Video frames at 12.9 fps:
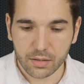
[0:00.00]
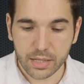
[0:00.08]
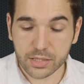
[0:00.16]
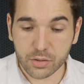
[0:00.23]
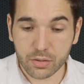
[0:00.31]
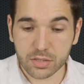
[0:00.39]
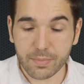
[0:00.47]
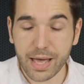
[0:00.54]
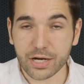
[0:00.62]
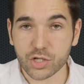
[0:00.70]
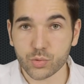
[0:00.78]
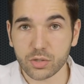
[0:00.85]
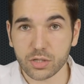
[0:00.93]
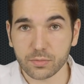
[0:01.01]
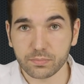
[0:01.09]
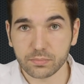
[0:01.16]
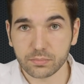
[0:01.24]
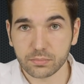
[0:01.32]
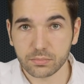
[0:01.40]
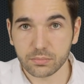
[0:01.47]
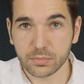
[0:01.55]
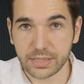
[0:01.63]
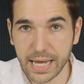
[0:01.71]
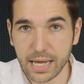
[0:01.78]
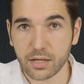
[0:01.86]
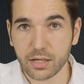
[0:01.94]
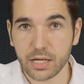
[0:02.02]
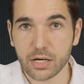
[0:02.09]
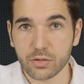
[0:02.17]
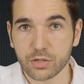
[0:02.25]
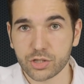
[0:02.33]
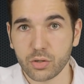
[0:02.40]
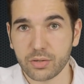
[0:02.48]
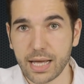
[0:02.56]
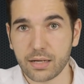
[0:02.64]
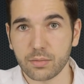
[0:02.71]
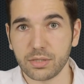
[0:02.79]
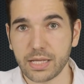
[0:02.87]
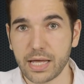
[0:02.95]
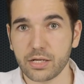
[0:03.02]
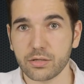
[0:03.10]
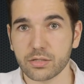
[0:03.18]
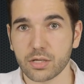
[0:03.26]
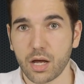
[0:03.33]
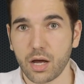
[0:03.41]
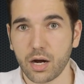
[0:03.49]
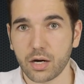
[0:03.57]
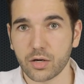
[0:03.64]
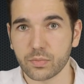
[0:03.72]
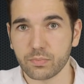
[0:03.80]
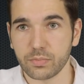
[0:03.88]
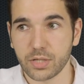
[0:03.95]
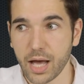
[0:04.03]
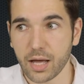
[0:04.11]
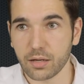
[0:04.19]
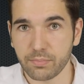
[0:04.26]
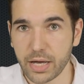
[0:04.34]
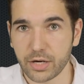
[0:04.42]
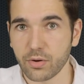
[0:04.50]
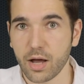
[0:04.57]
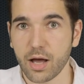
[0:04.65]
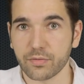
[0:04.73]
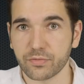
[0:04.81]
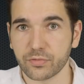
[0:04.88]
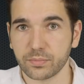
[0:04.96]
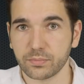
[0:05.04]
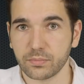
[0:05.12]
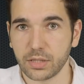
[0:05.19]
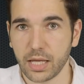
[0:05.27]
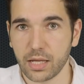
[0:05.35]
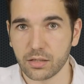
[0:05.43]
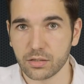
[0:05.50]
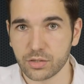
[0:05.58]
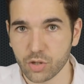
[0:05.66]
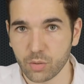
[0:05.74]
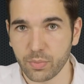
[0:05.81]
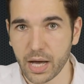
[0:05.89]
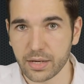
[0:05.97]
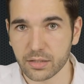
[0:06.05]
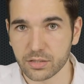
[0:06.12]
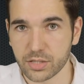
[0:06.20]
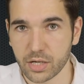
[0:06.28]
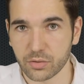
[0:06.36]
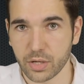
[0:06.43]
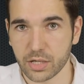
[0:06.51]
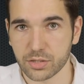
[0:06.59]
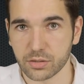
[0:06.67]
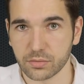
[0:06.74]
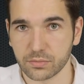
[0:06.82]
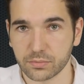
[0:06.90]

let's go to some actual data here to show that millennials are not better off than Joe Biden's generation.